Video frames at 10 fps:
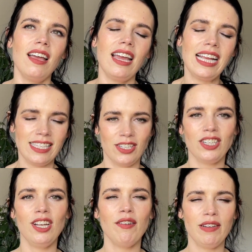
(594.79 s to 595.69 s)
it's such
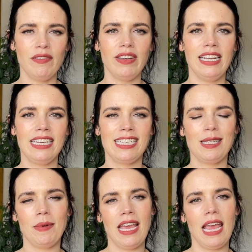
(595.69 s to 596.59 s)
a lovely feeling
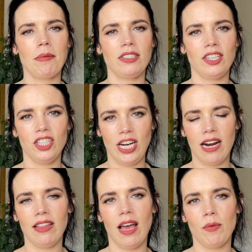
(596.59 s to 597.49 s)
to be able to
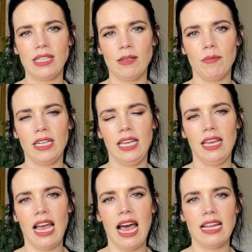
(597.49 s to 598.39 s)
share that with
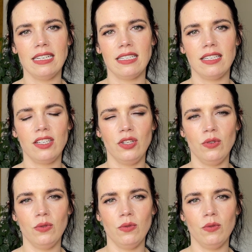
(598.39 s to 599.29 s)
somebody and
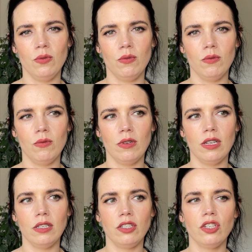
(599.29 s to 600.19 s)
to
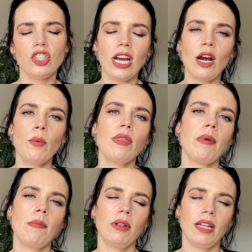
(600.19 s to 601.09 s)
to share with
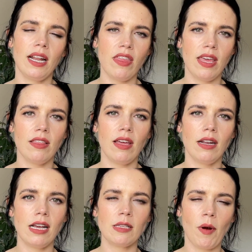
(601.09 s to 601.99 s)
people. And I think
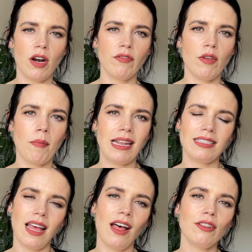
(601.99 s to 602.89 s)
that as part of the mental
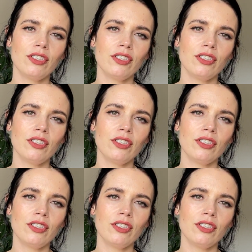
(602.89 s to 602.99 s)
health